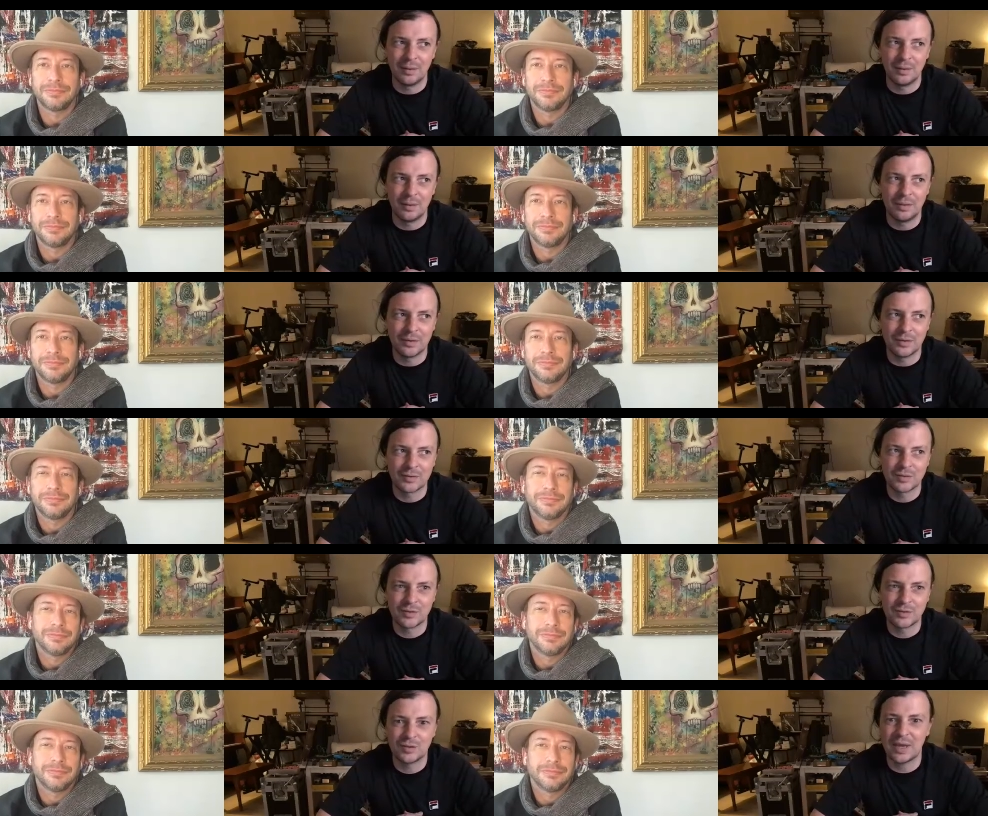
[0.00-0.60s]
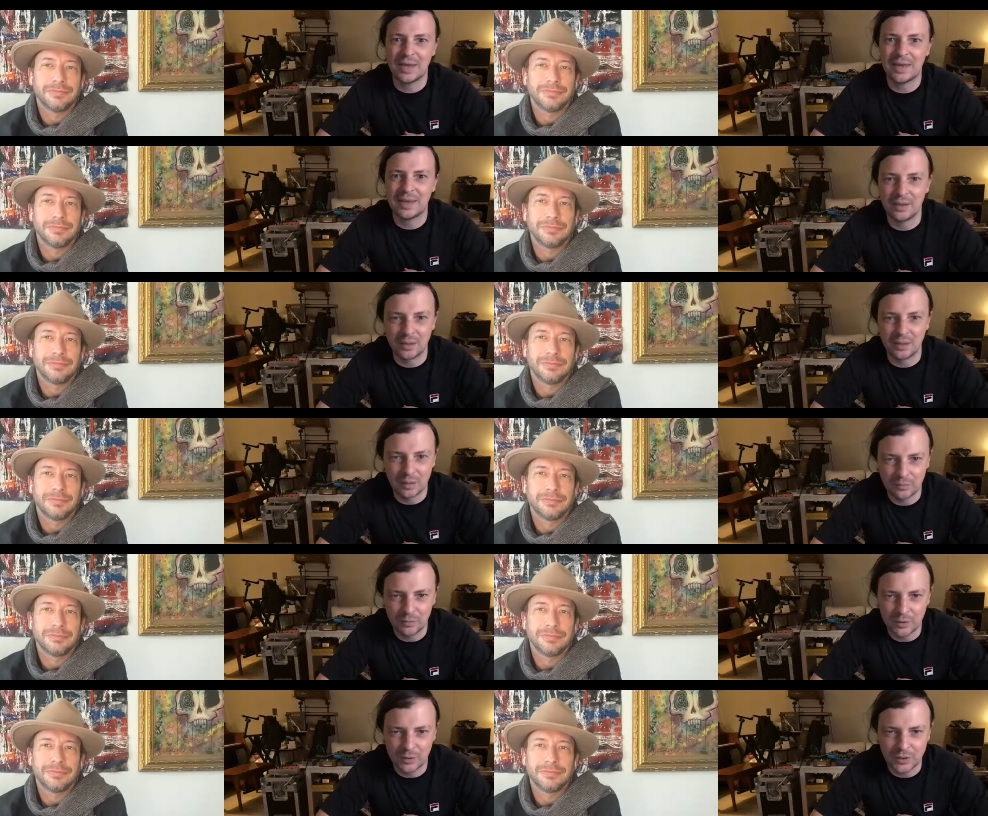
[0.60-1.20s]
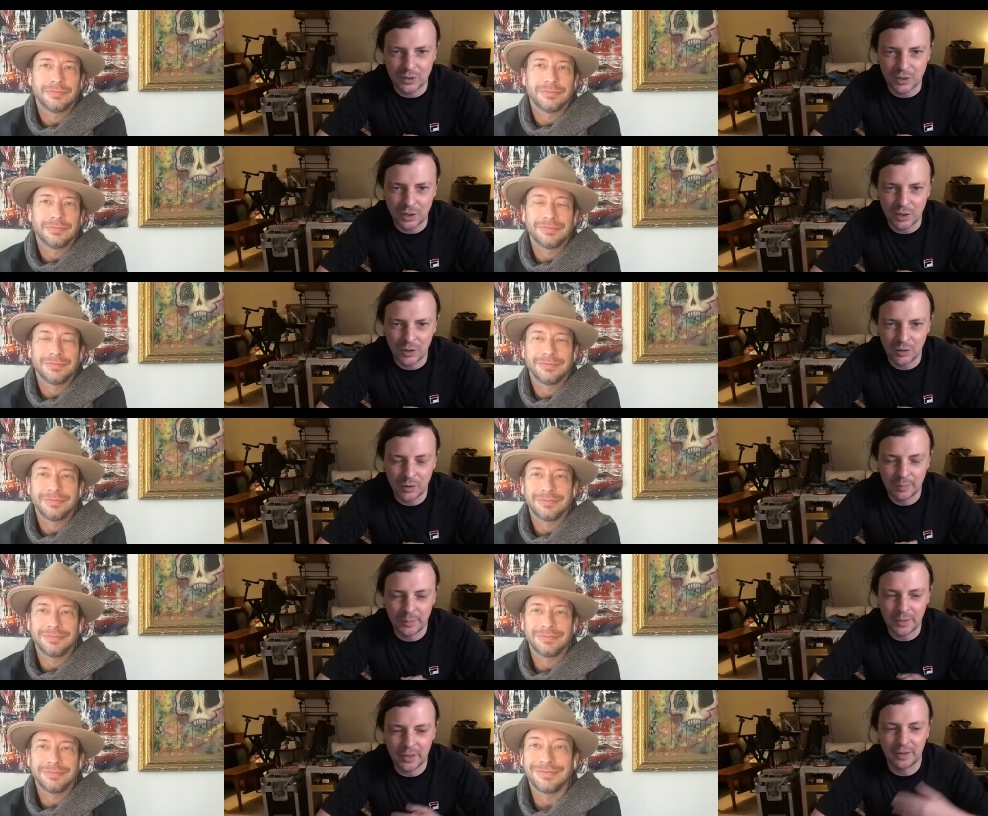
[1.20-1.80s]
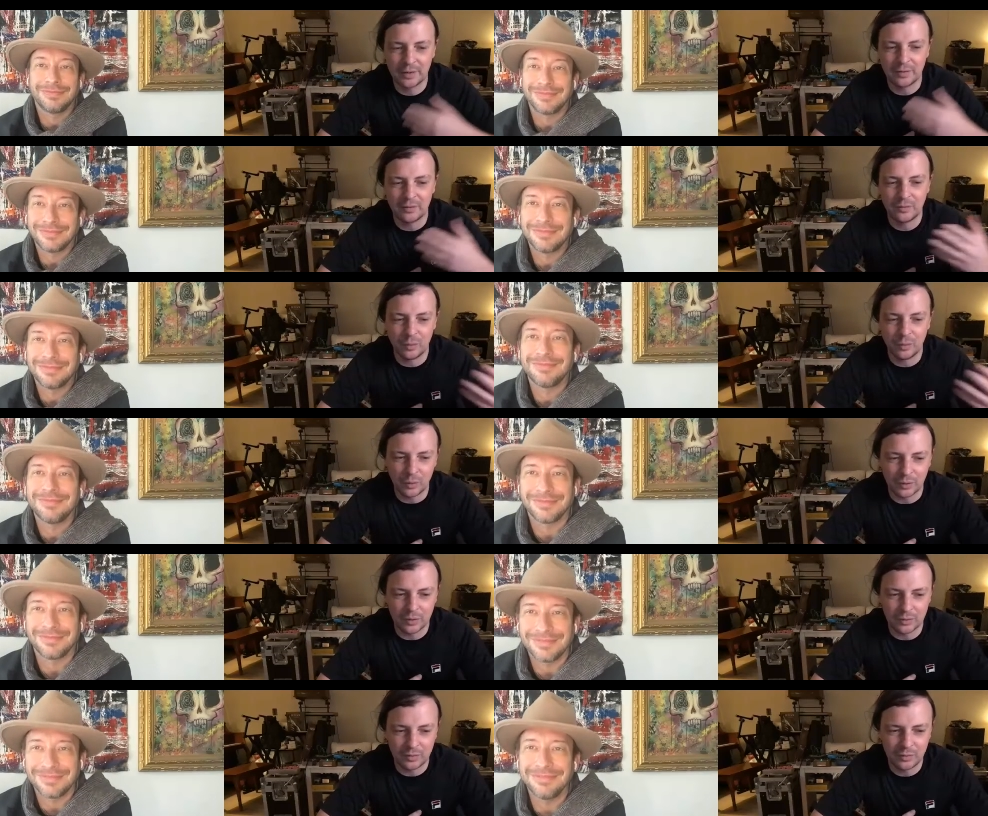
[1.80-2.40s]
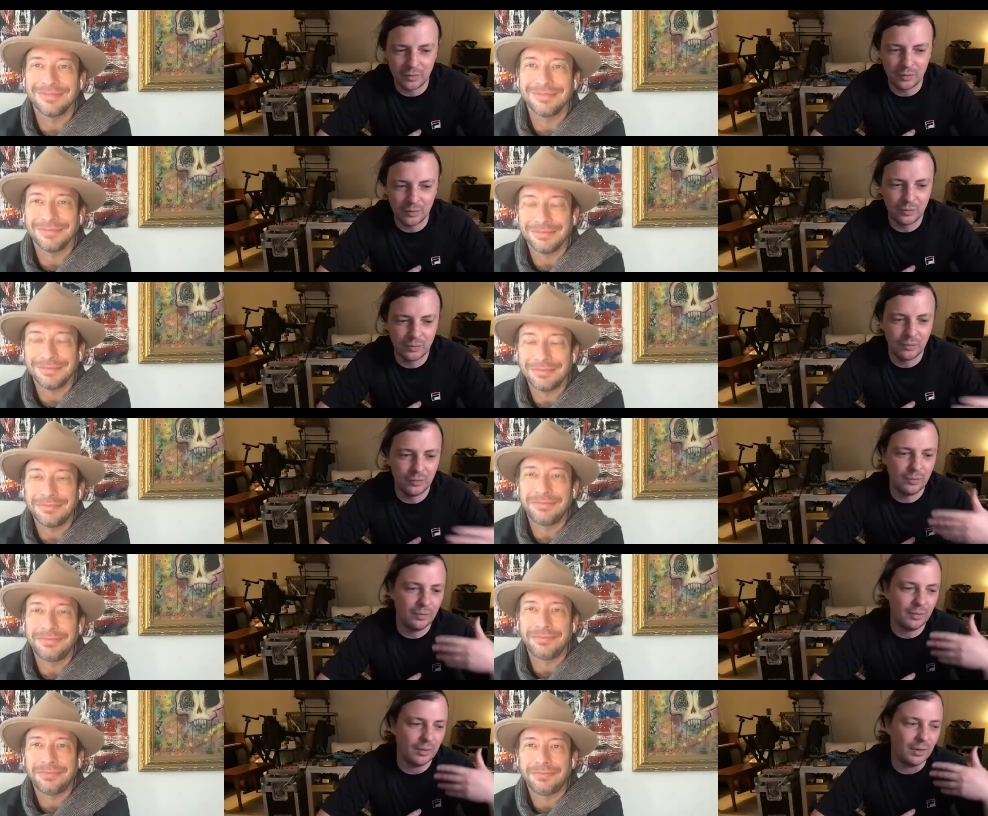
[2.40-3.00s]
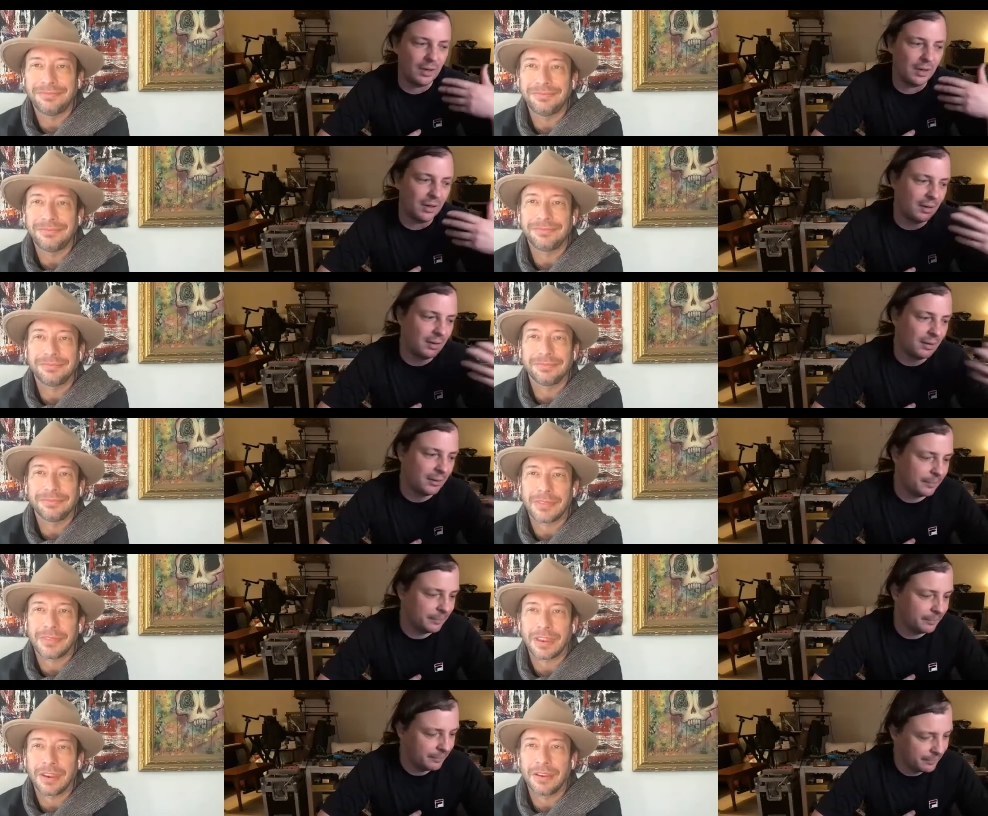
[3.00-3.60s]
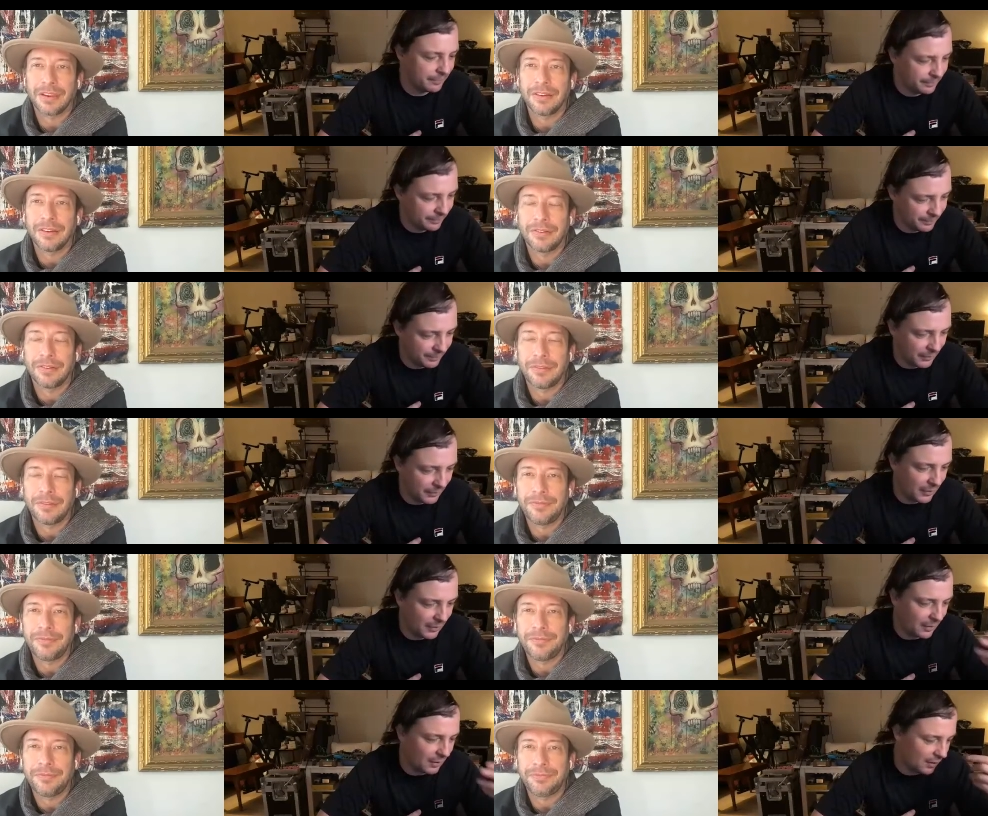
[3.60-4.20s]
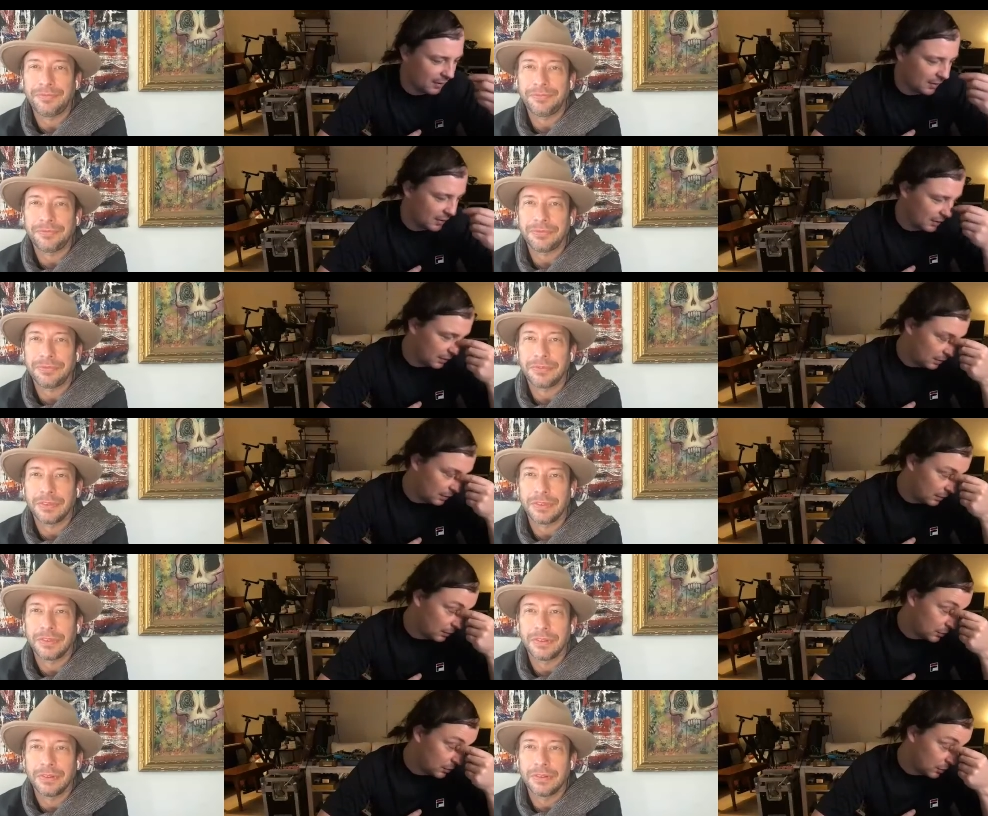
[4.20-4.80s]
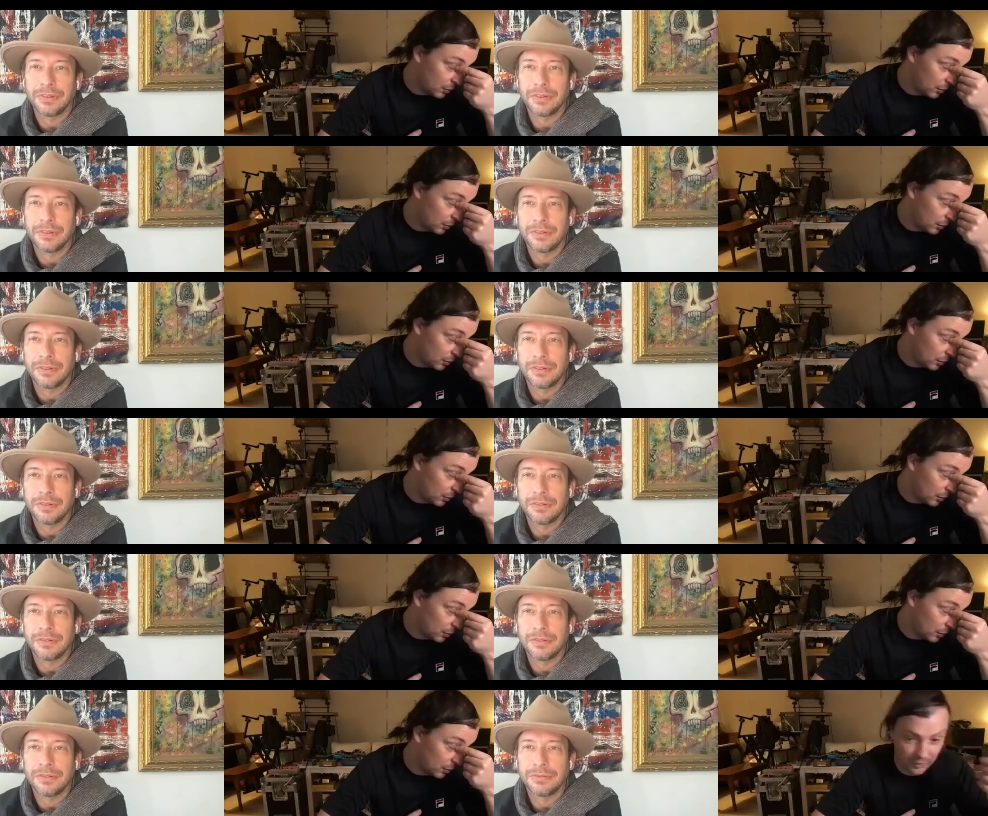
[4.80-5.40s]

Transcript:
Speaker 1: the scale of the show. I mean, I talked to um, the showrunner